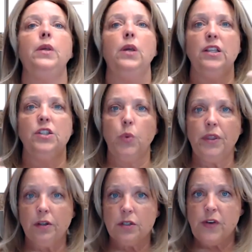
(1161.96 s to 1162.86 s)
It's when
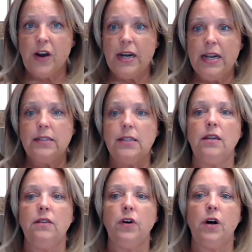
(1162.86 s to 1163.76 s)
there's financing
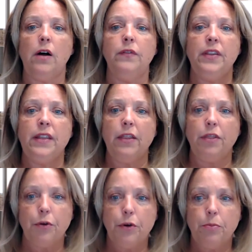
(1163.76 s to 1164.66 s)
involved and that
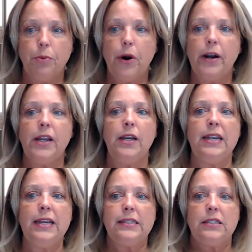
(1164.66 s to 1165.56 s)
third party
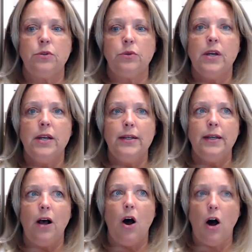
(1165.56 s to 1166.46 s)
needs to
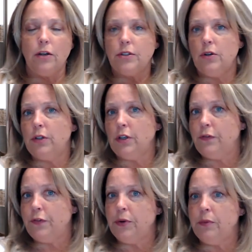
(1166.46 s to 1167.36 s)
also
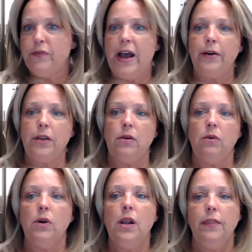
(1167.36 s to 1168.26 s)
confirm
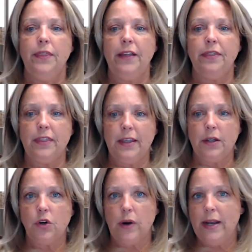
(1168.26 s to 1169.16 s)
value that the
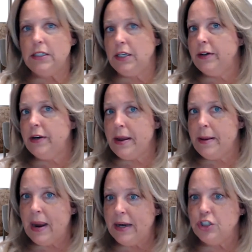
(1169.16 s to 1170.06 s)
criteria
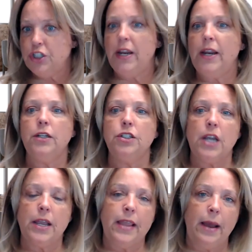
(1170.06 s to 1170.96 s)
might change,
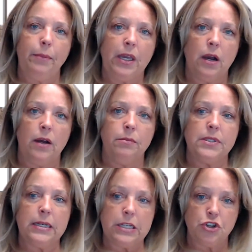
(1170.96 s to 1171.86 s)
and that becomes
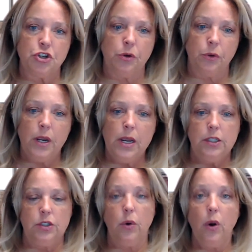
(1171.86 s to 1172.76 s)
an issue.
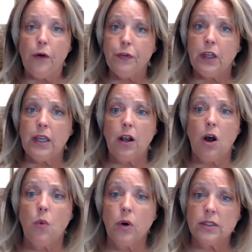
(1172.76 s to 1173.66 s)
So hopefully it
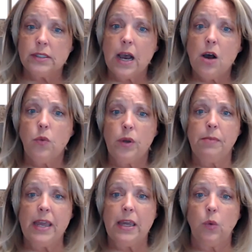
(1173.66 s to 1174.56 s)
all works out. We
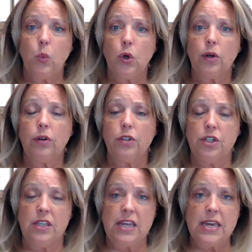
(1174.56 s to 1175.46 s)
make it work
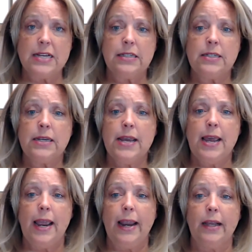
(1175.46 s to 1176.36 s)
to the end,
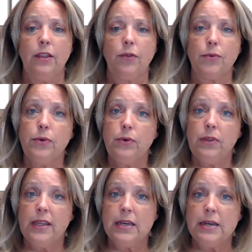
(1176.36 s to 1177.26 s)
and
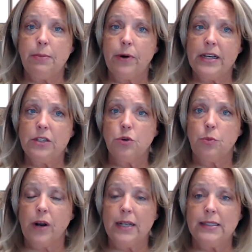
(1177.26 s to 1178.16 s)
through the appraisal
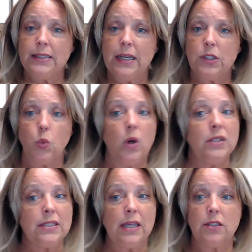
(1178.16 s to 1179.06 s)
process,
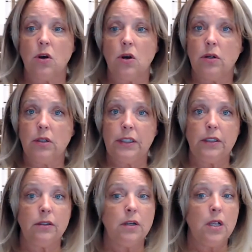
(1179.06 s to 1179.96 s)
once that's all
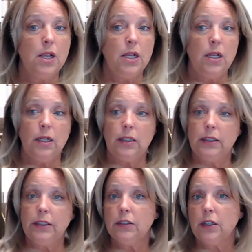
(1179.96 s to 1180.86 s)
clear
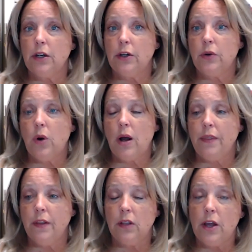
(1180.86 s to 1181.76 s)
to go on
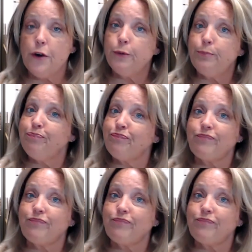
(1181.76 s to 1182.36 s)
the loan,